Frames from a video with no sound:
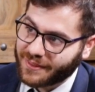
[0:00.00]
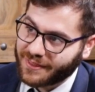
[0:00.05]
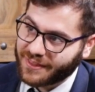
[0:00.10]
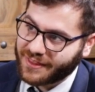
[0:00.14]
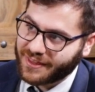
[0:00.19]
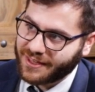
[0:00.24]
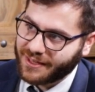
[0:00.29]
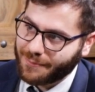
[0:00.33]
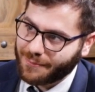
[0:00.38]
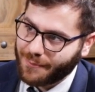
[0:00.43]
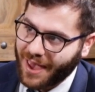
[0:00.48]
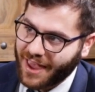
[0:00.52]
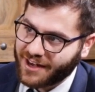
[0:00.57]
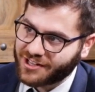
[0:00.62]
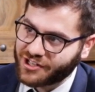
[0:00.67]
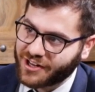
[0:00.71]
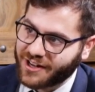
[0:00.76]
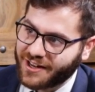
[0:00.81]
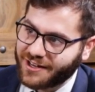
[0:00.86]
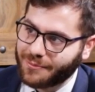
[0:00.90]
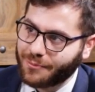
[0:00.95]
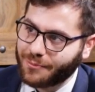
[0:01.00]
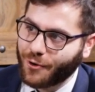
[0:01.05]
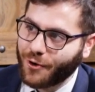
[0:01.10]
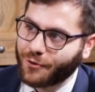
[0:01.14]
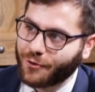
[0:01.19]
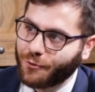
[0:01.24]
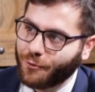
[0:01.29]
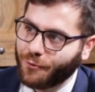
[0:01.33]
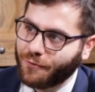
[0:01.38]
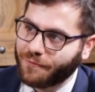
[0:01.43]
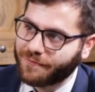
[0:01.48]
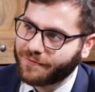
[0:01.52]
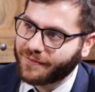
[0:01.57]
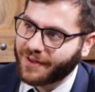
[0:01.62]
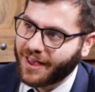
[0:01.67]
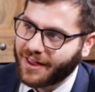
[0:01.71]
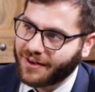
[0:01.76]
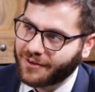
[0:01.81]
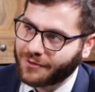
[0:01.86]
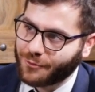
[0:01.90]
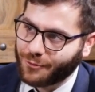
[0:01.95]
the match head broke off
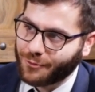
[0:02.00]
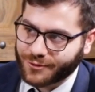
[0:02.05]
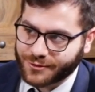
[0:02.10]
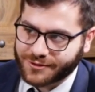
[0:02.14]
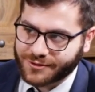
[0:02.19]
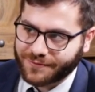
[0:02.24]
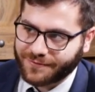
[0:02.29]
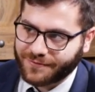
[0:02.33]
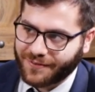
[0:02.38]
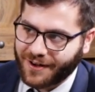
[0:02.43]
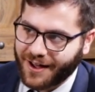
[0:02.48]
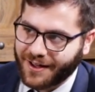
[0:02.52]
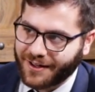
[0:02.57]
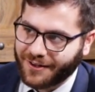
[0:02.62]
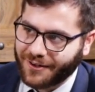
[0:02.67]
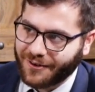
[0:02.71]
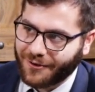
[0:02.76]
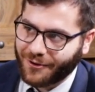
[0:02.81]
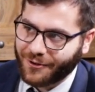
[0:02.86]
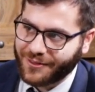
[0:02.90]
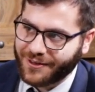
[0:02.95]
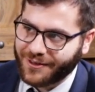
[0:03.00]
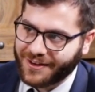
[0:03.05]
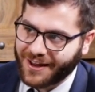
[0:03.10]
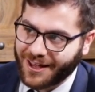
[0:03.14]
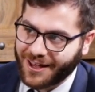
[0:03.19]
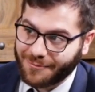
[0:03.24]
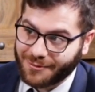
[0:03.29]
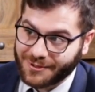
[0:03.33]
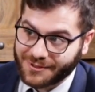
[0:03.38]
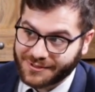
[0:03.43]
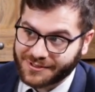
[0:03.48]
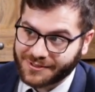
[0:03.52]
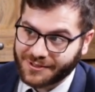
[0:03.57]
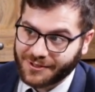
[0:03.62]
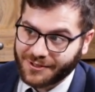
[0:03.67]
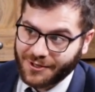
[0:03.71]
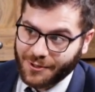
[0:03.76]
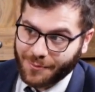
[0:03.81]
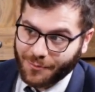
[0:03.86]
and caused a fire on the neighbor's